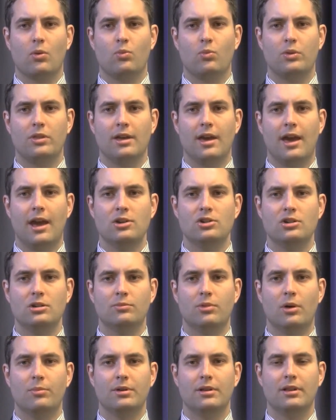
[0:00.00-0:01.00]
With the ageing
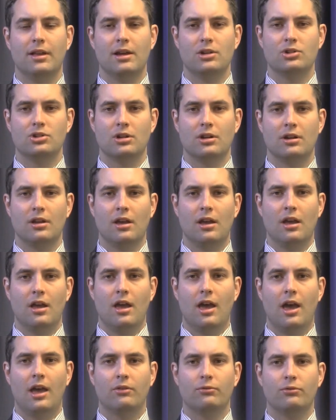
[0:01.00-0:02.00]
population
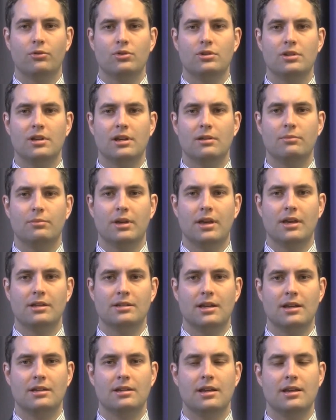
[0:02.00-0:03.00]
and routine
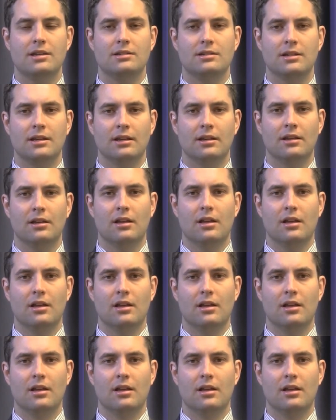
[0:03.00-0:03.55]
PSA testing,